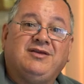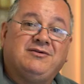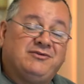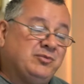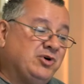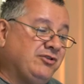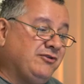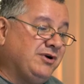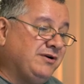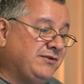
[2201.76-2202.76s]
for my
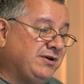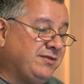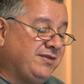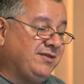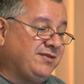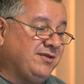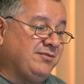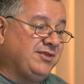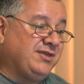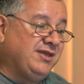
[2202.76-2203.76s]
12 volt
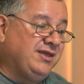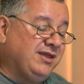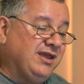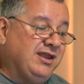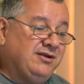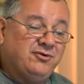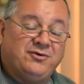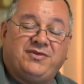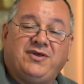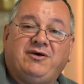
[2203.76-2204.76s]
systems, and
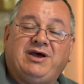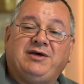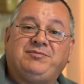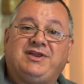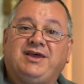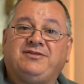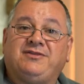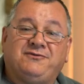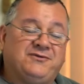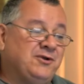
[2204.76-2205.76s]
also update
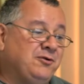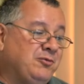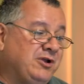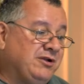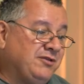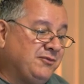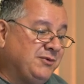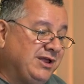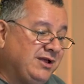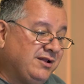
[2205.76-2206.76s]
the firmware as
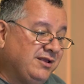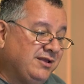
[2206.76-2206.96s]
well.